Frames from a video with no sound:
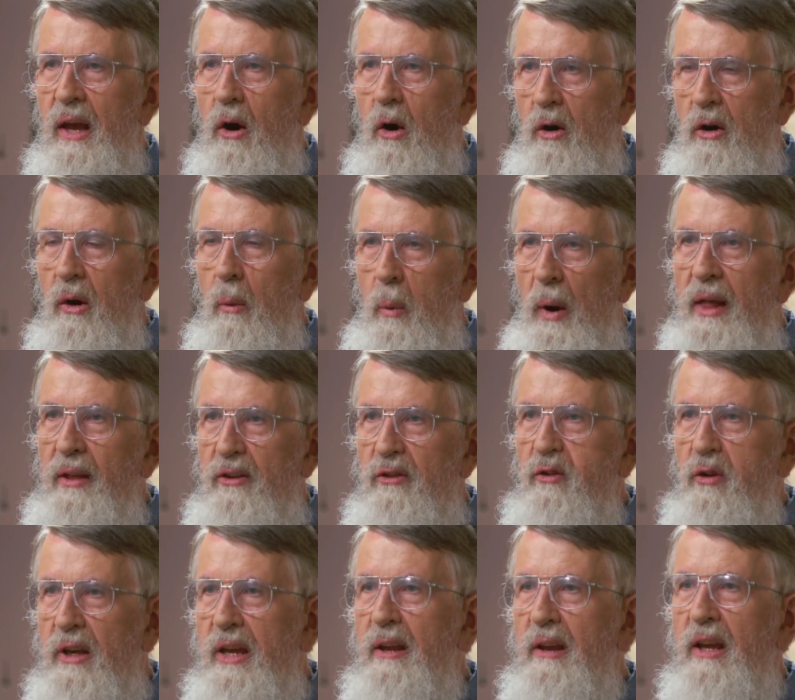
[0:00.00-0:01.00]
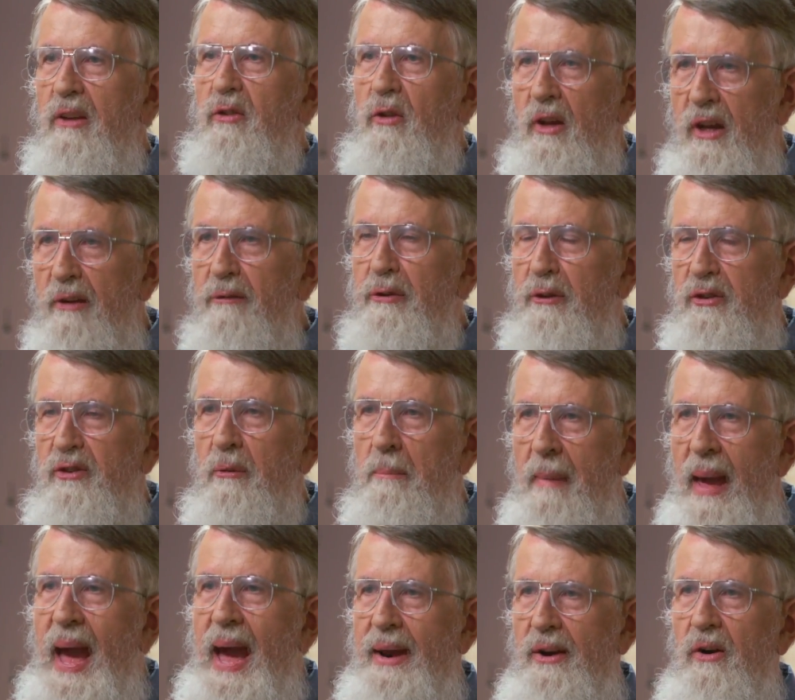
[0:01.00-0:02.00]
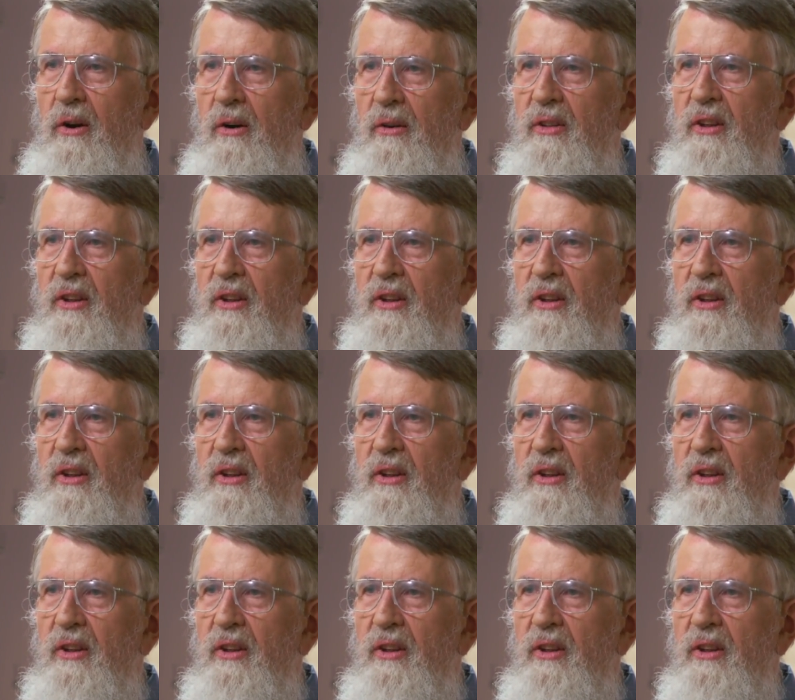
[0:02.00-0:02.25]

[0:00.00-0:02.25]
or, well, it's looking, it's looking for some matter